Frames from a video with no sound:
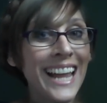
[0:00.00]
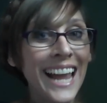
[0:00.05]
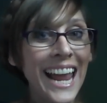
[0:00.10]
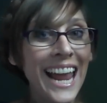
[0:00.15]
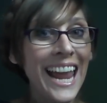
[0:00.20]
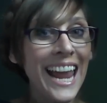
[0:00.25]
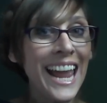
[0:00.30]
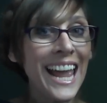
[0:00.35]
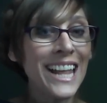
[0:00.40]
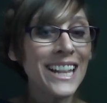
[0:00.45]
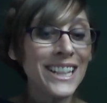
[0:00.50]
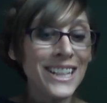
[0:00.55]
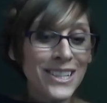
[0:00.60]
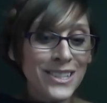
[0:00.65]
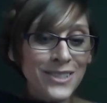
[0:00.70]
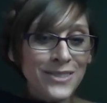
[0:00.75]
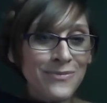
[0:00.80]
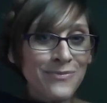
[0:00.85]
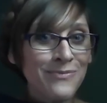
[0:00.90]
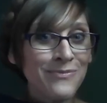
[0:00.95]
And
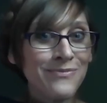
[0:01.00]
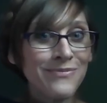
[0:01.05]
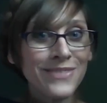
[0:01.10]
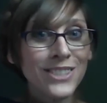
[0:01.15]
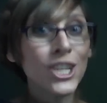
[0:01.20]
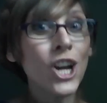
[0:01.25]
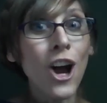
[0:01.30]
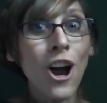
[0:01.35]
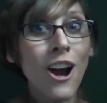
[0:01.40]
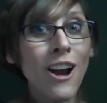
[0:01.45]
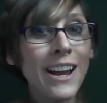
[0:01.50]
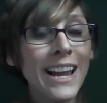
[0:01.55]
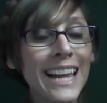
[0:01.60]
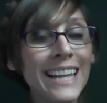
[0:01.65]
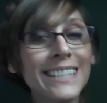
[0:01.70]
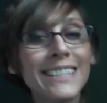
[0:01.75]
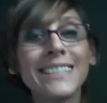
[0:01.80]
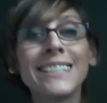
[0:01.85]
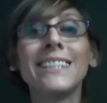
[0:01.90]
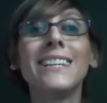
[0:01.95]

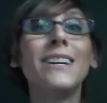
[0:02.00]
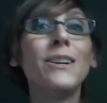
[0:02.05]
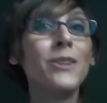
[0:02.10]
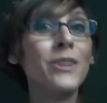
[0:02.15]
targets,